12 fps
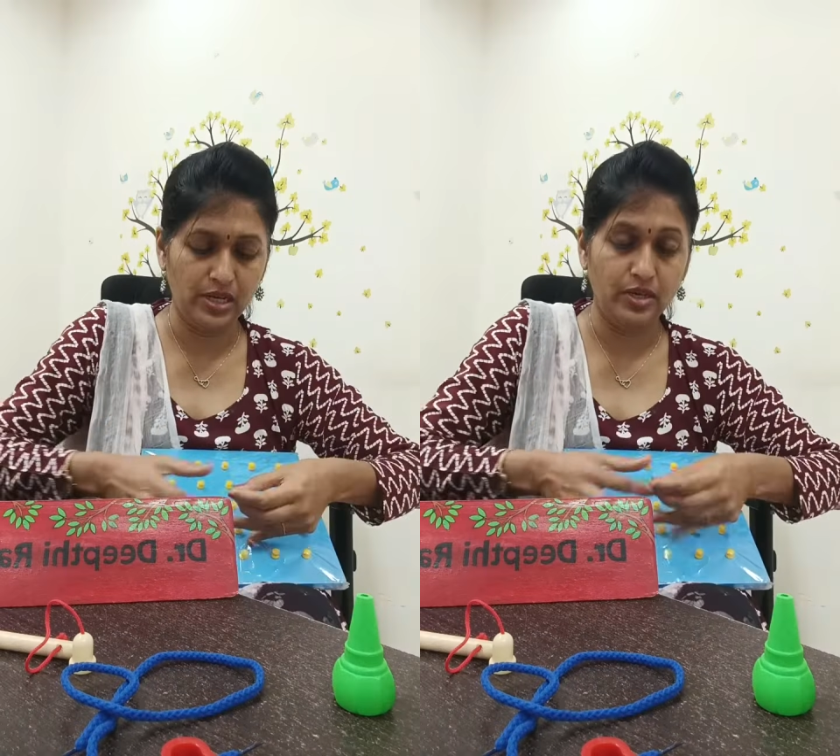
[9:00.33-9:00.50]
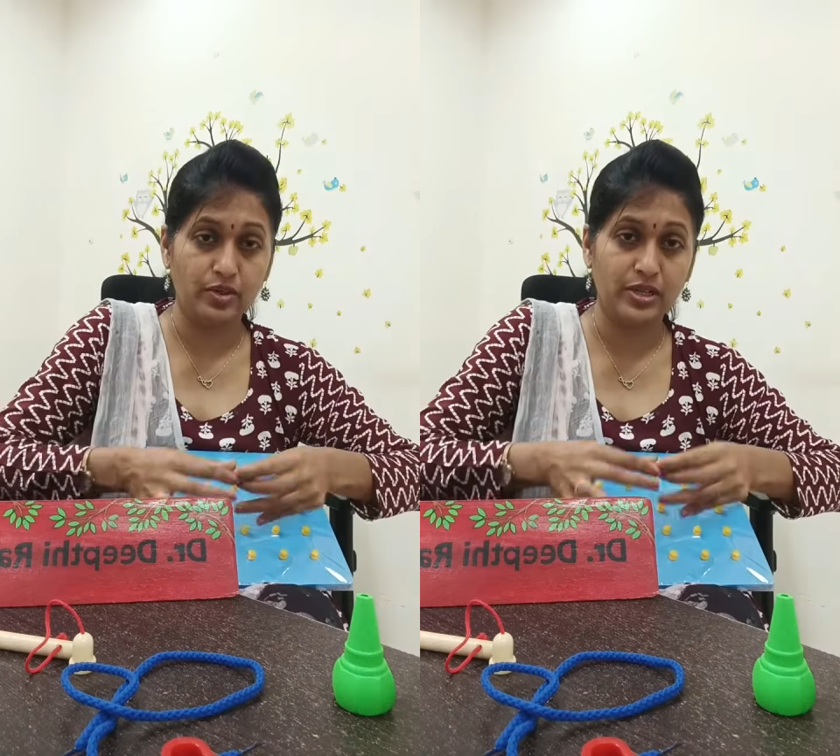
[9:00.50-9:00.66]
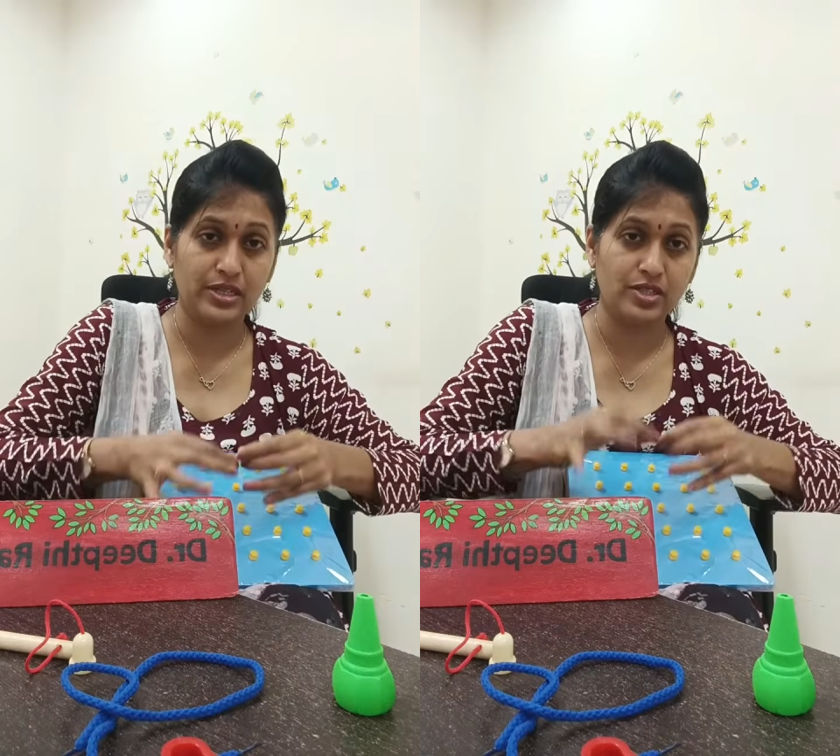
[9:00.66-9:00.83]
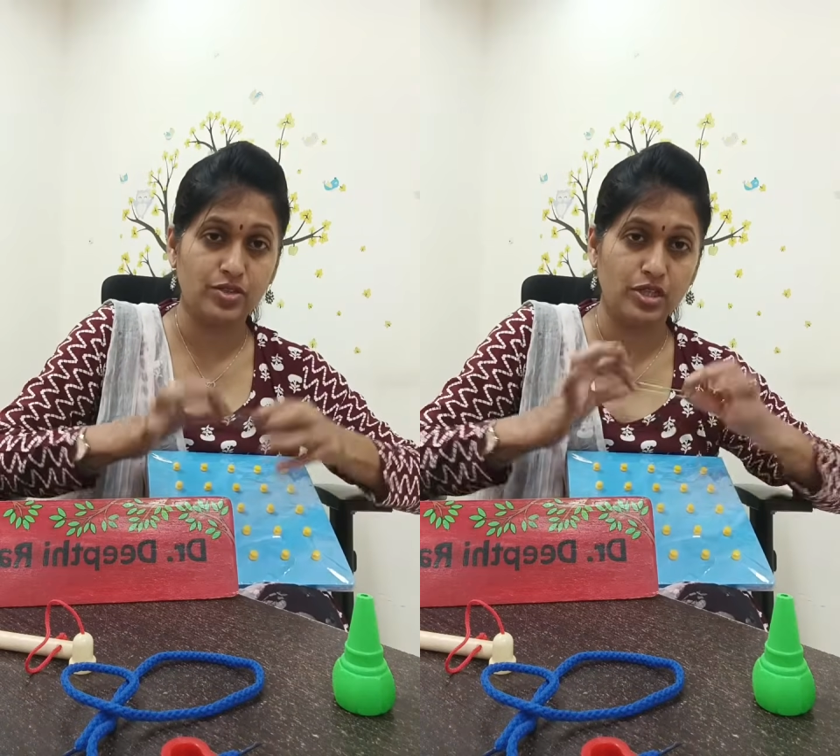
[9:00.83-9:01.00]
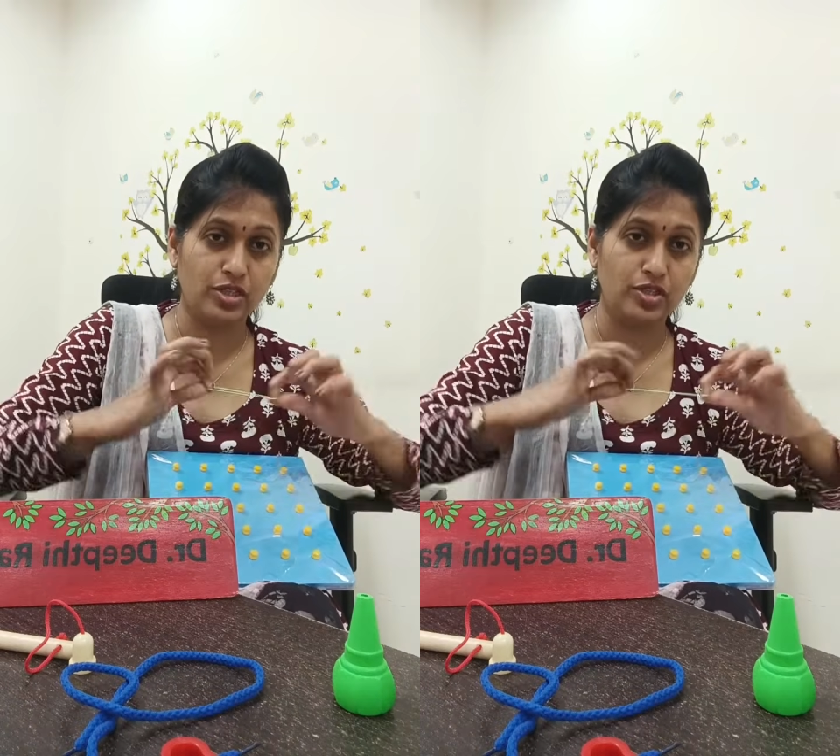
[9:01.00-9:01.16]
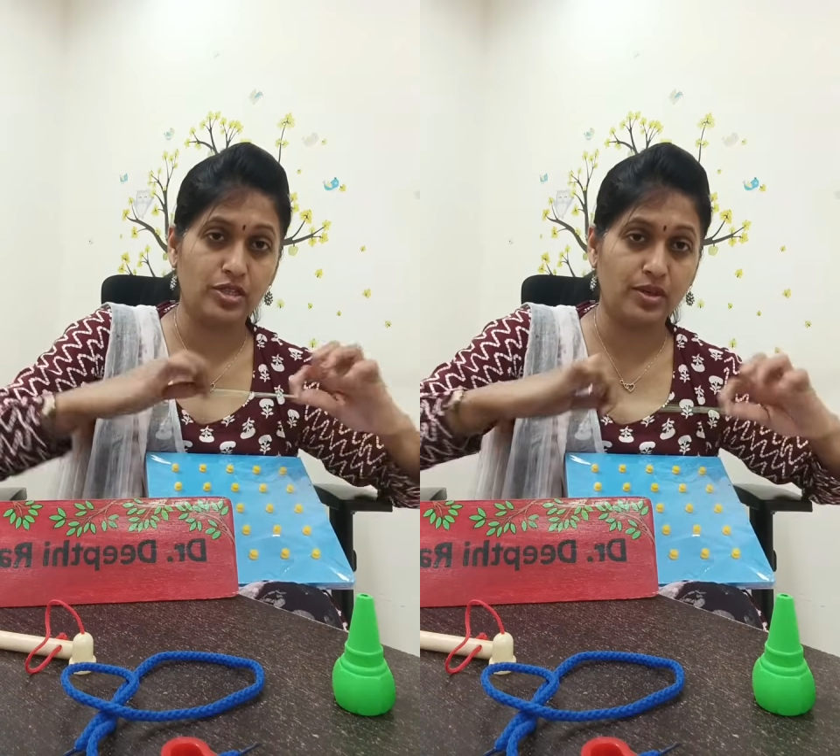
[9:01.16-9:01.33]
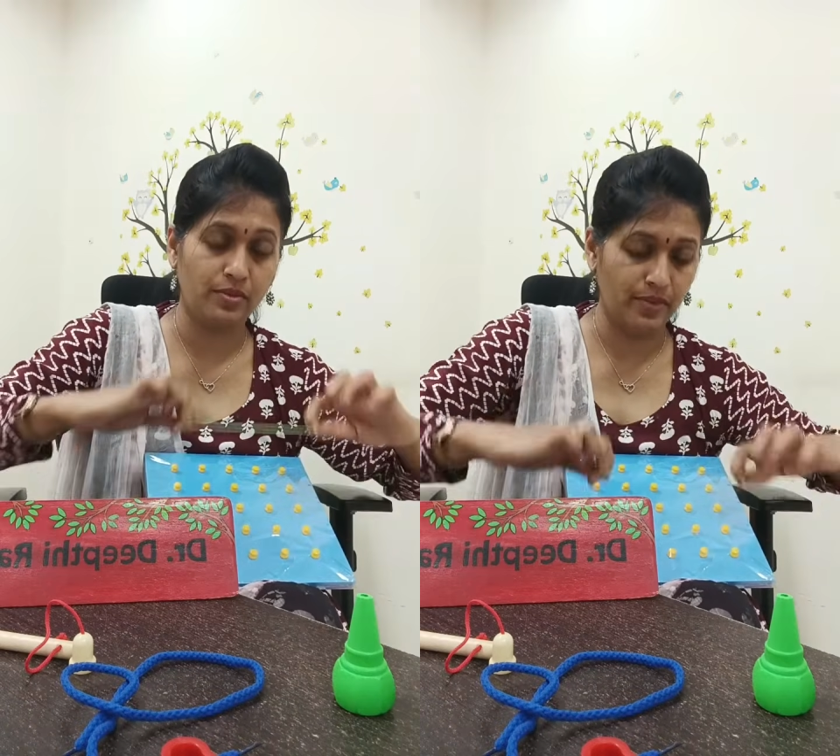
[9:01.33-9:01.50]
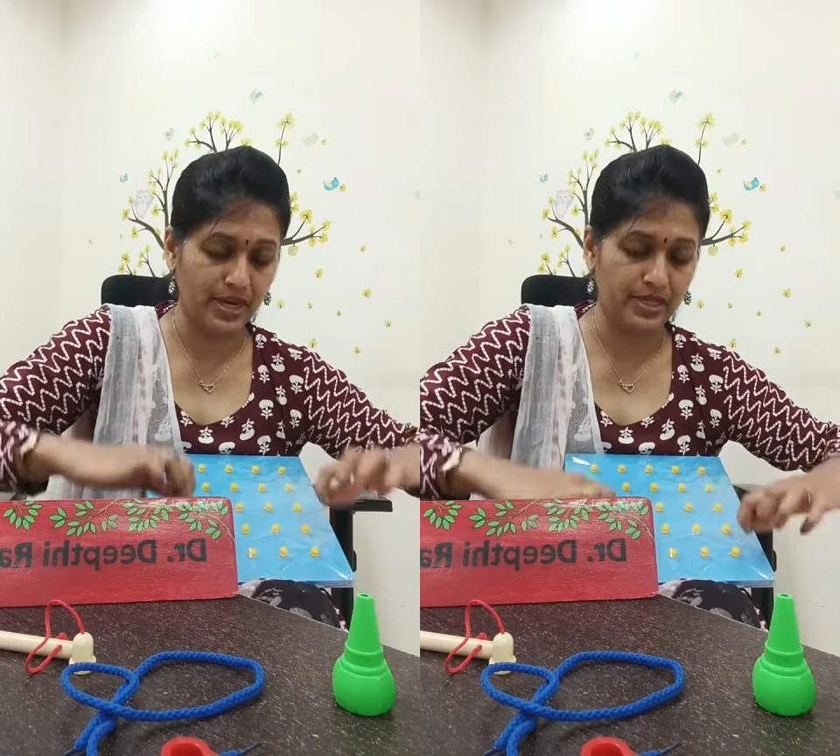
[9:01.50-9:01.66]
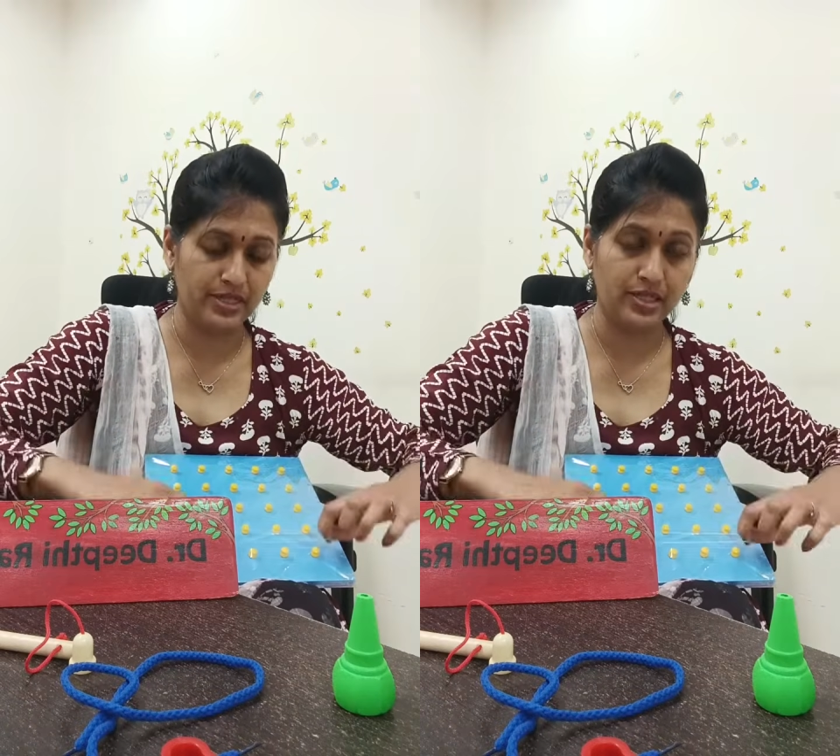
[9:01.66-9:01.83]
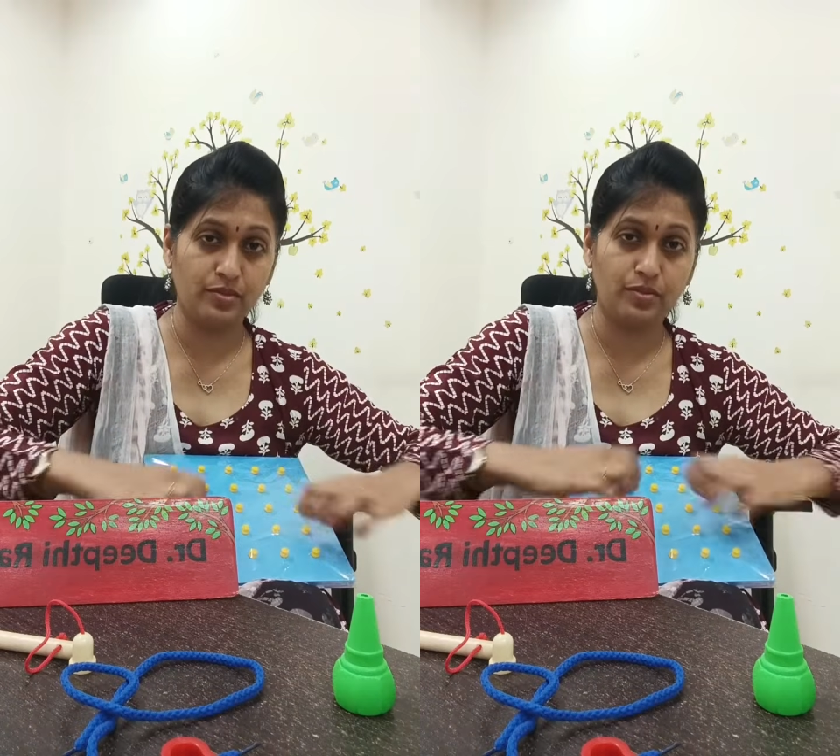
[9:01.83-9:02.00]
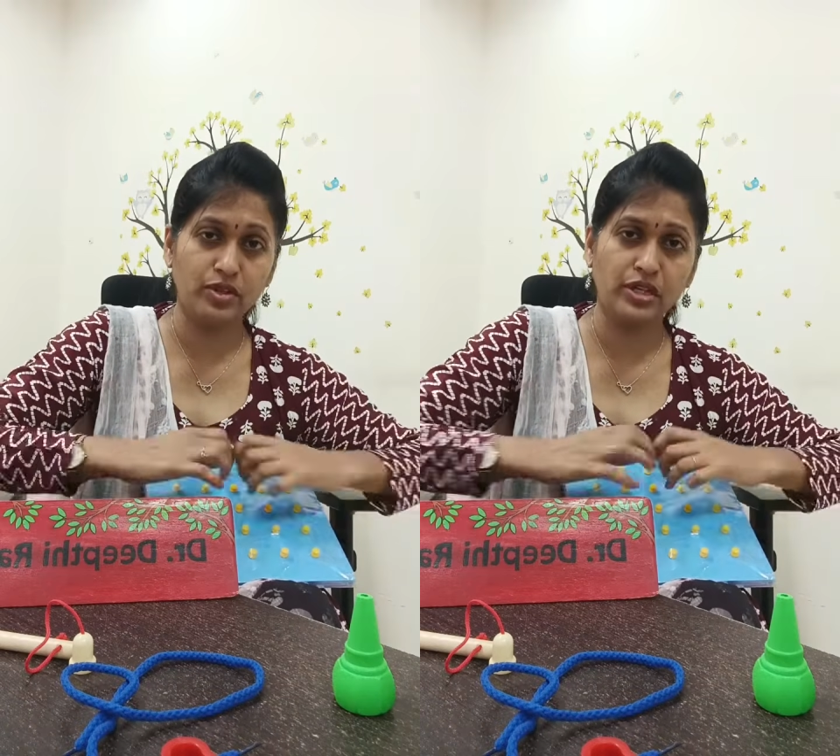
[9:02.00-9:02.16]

You can stretch the rubber bands and put.